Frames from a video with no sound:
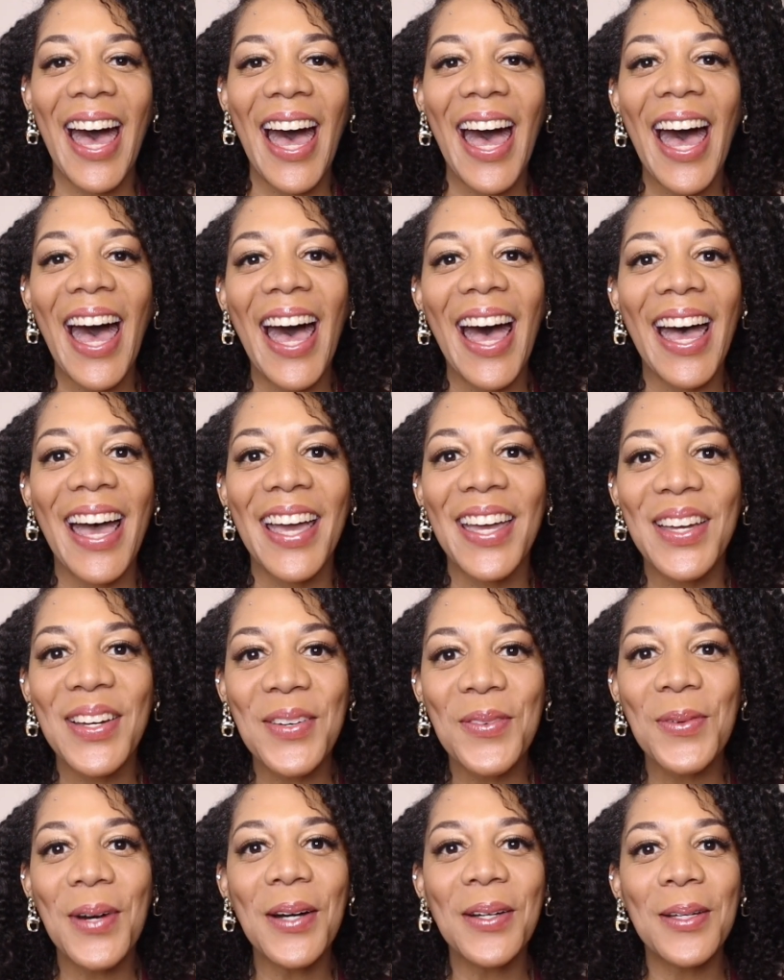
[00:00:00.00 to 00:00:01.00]
Hi,
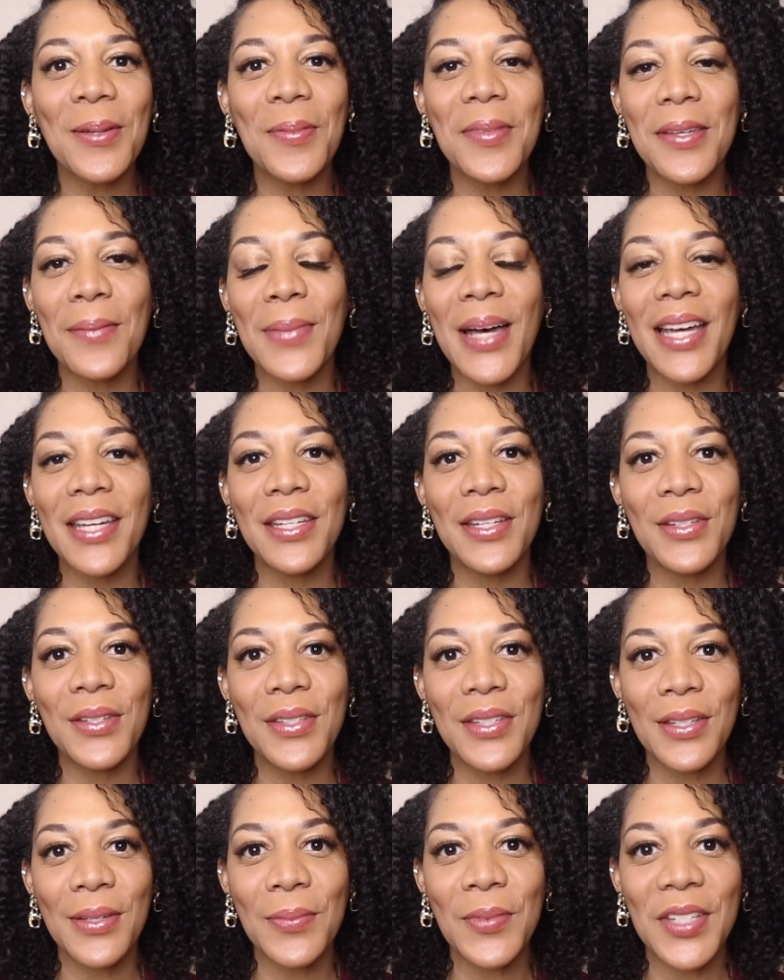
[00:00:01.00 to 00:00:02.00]
welcome to my
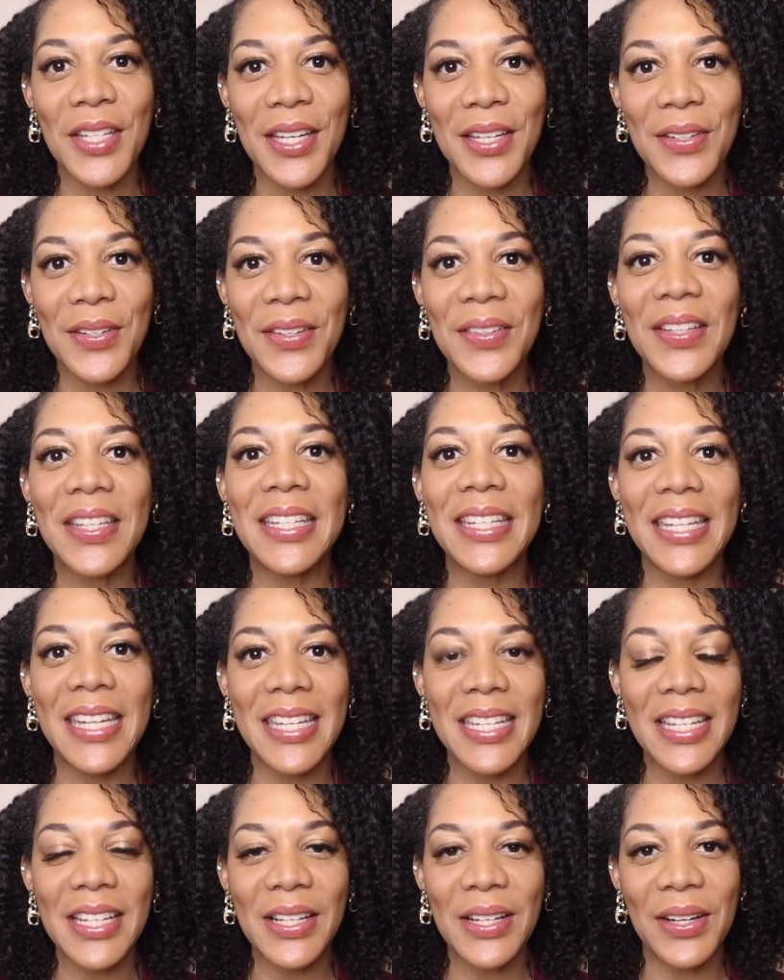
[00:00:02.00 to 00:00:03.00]
YouTube channel,
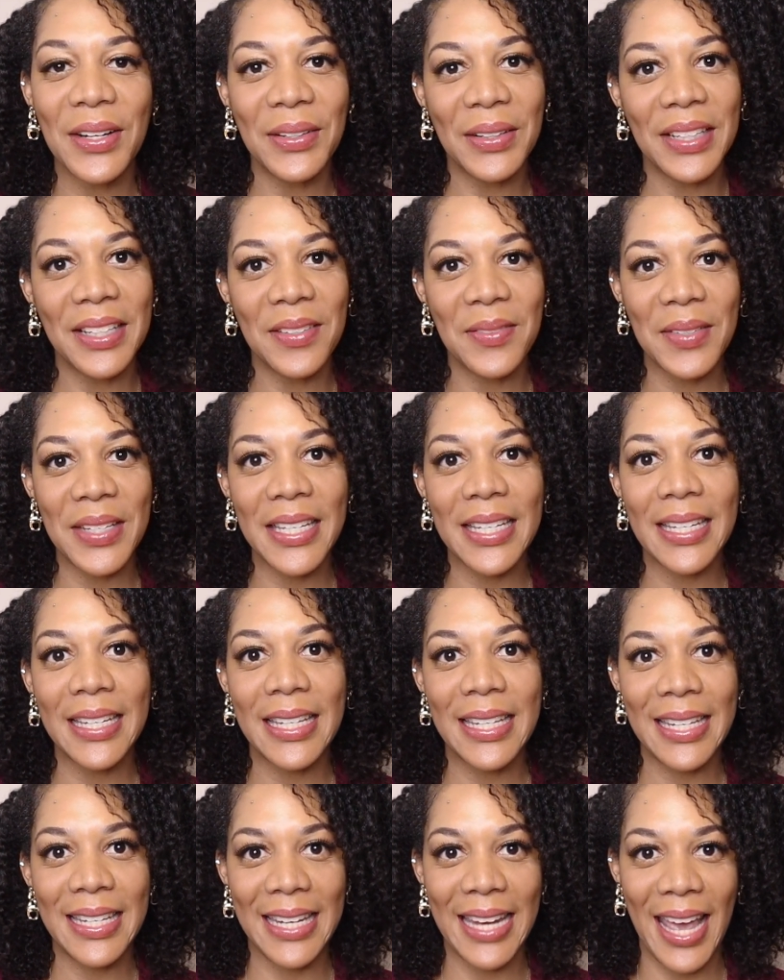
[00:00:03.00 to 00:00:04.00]

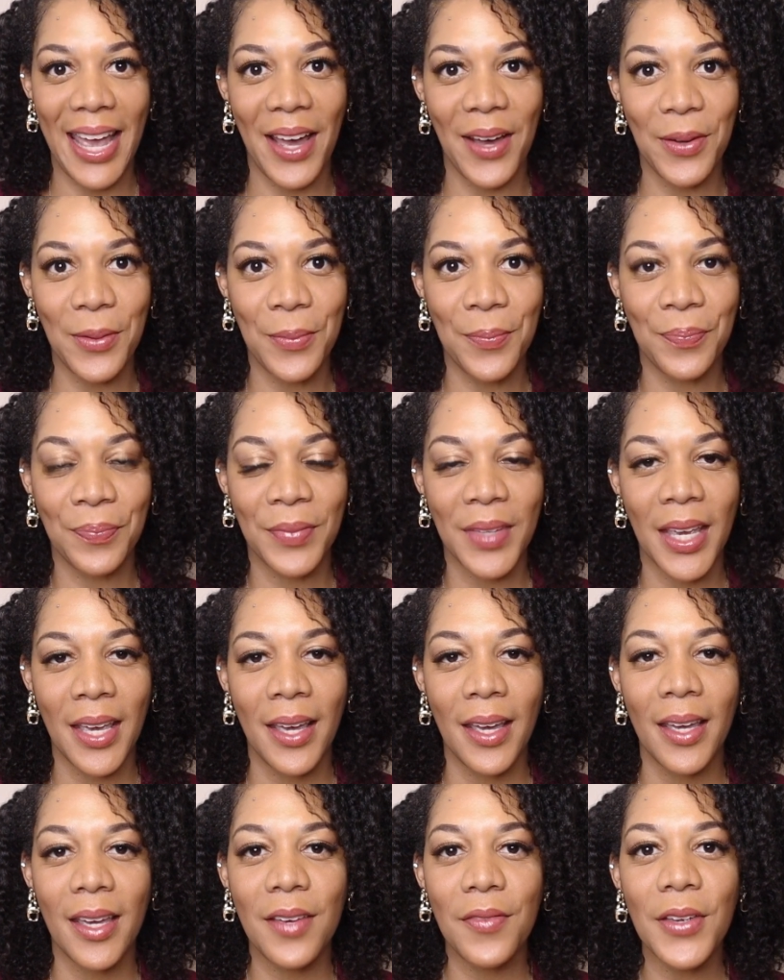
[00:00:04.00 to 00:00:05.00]
NiaOlivia Now.
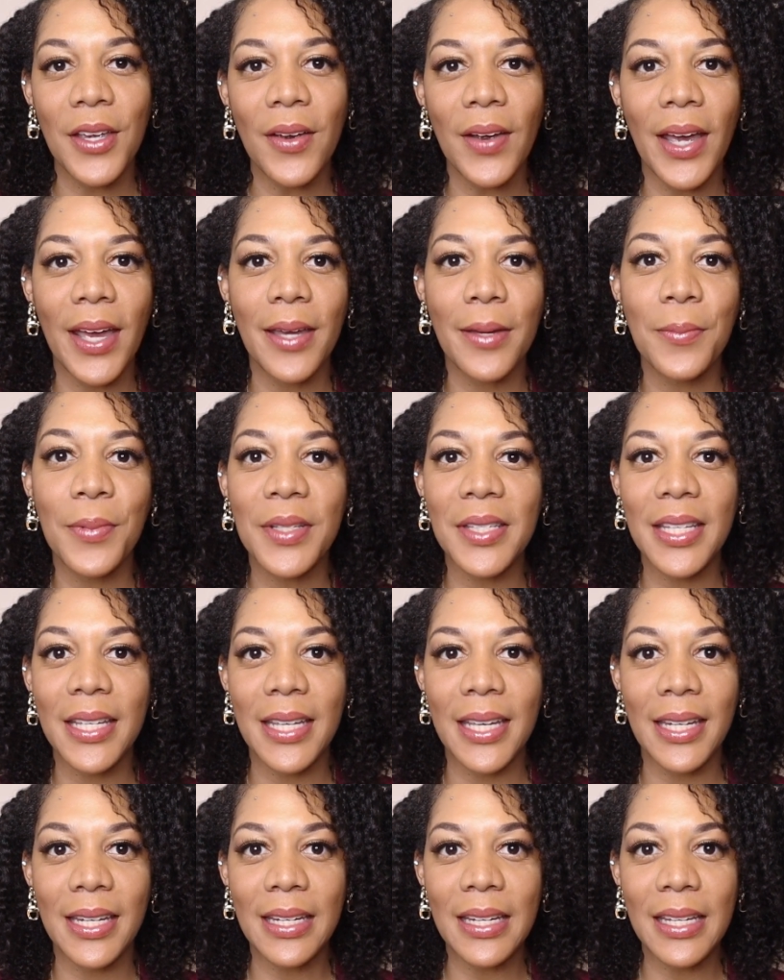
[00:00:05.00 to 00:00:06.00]
If you're able to
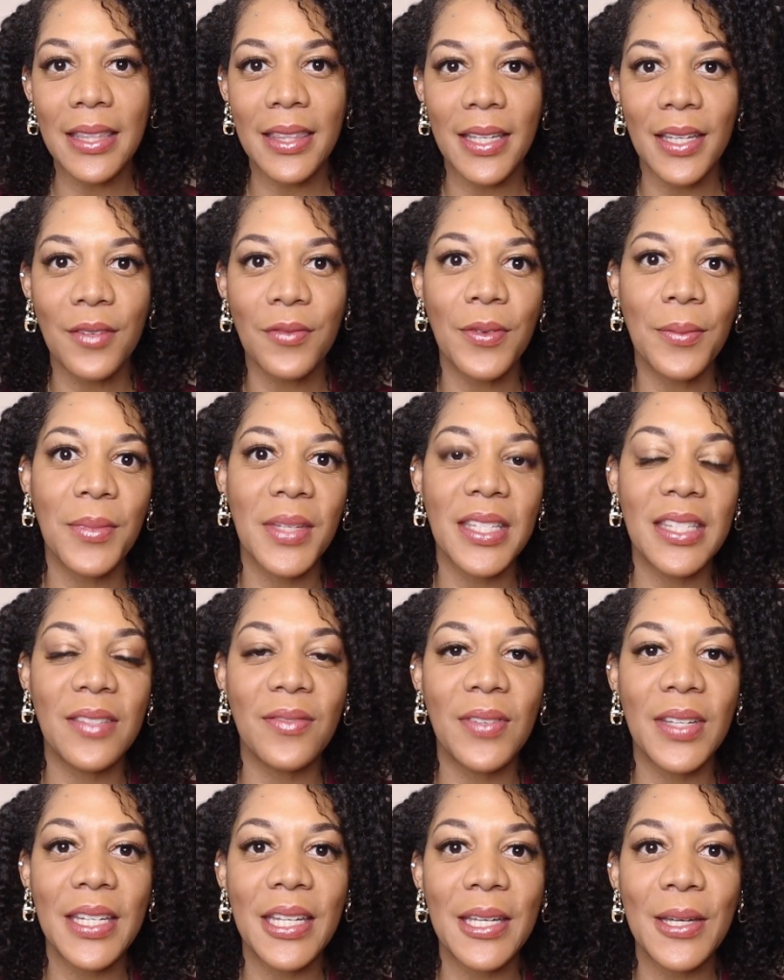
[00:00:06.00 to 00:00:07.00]
get anything from this
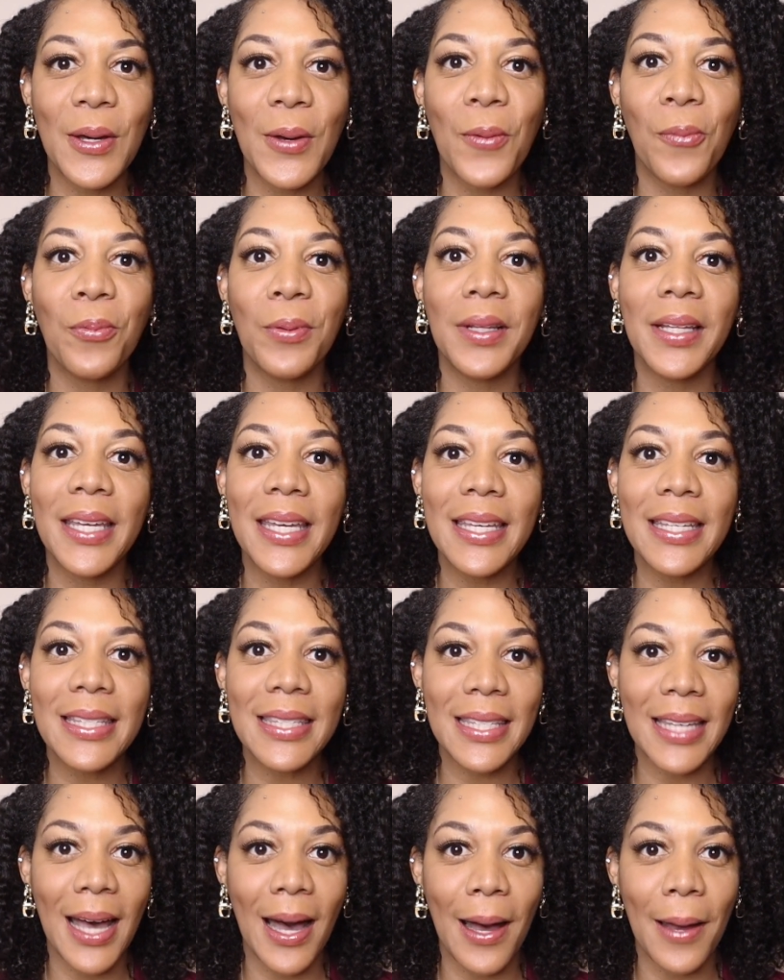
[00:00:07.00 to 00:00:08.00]
video,
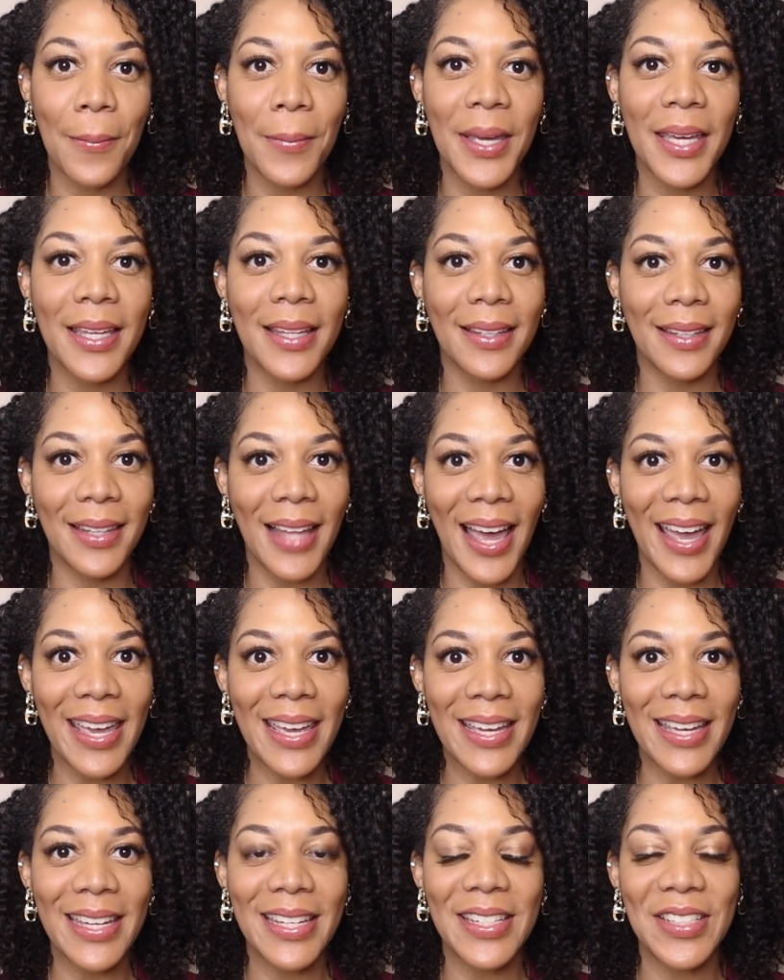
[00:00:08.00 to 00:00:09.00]
please comment,
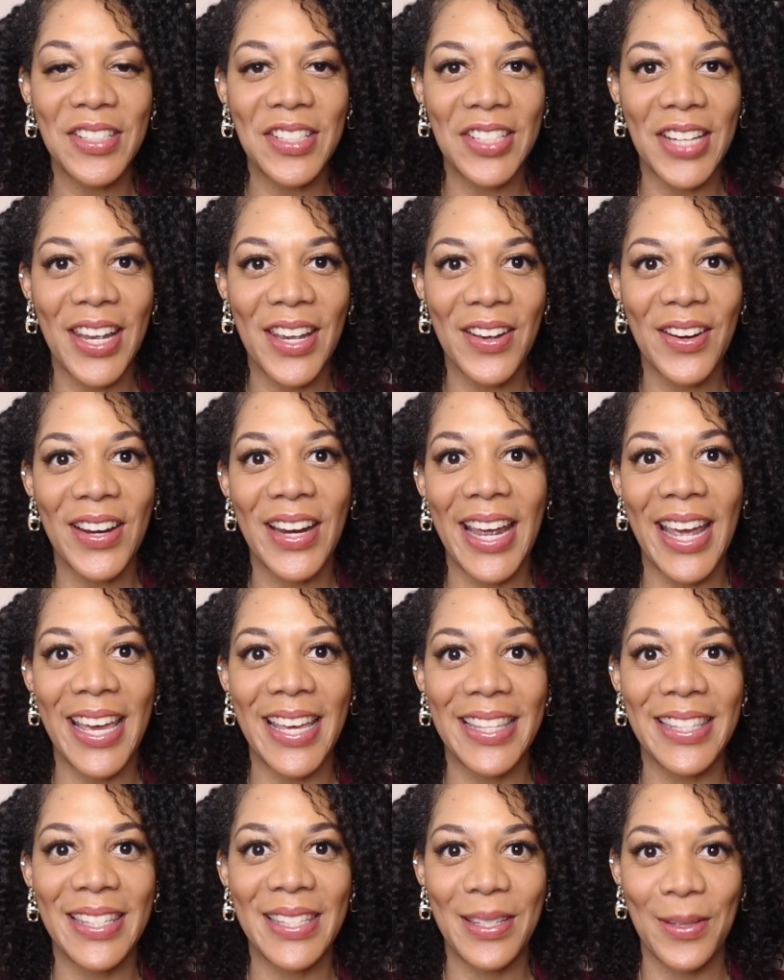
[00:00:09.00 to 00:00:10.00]
like, share,
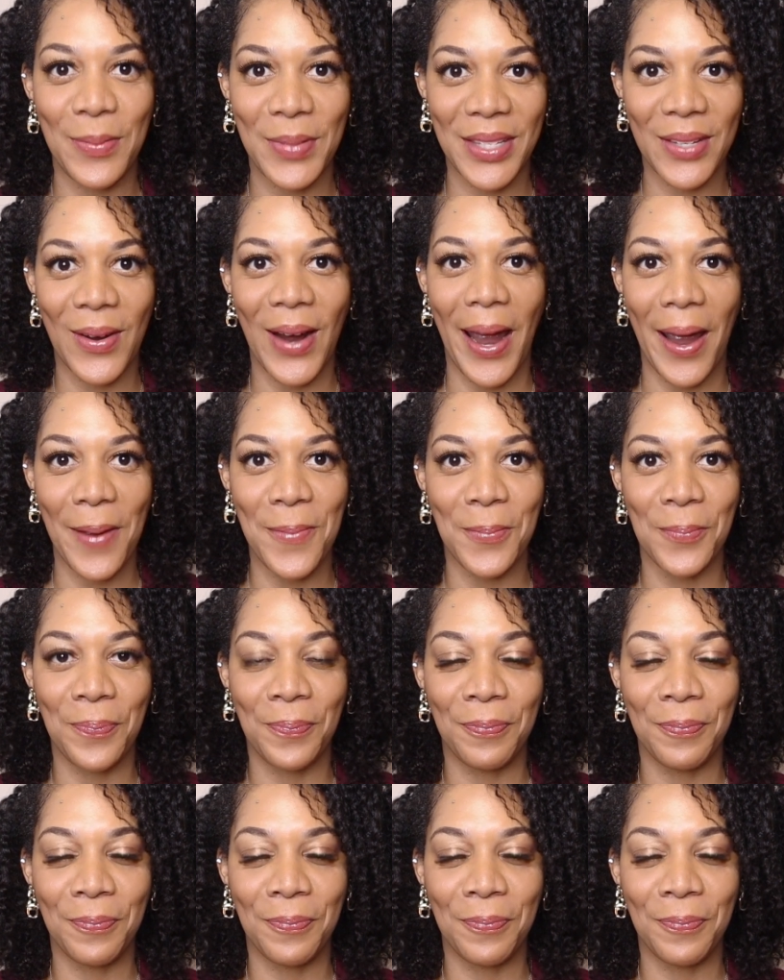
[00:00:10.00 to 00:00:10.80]
and subscribe.